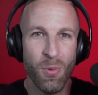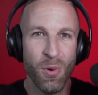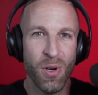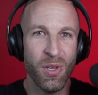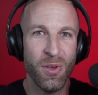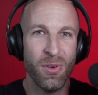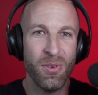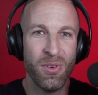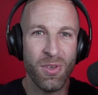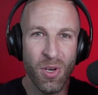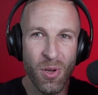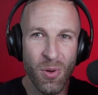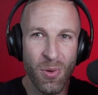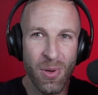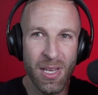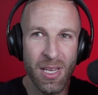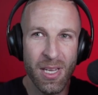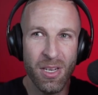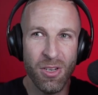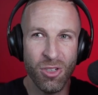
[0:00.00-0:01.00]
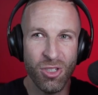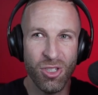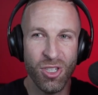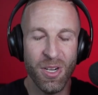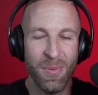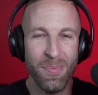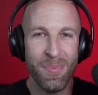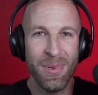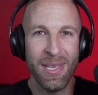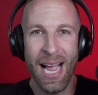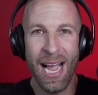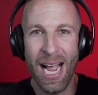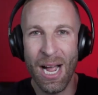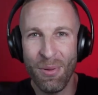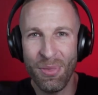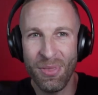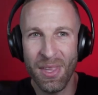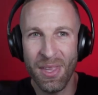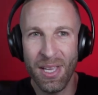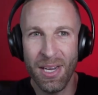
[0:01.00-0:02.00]
What are you doing? You shouldn't be
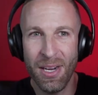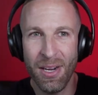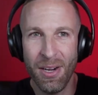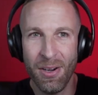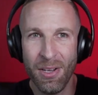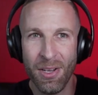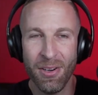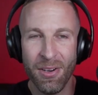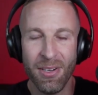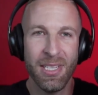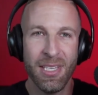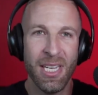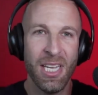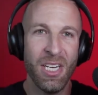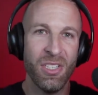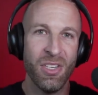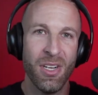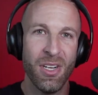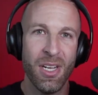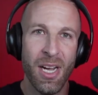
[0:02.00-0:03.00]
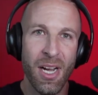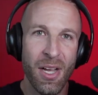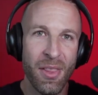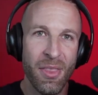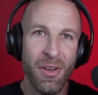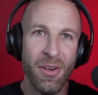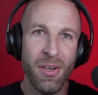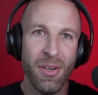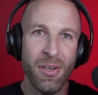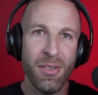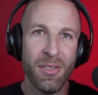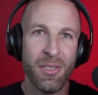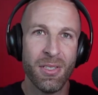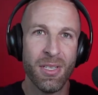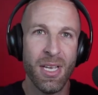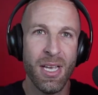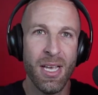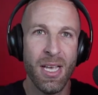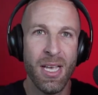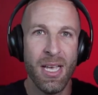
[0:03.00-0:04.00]
out there. You're a danger to others.
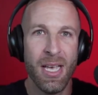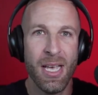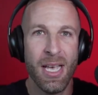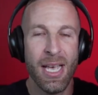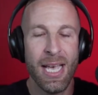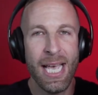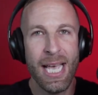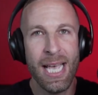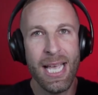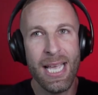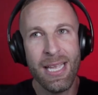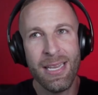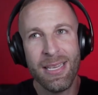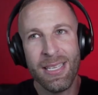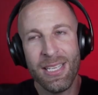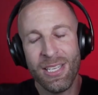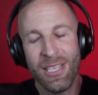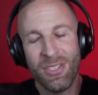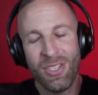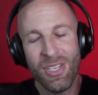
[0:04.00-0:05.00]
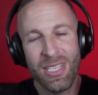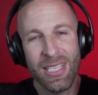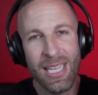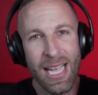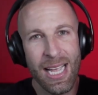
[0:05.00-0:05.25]
And you just,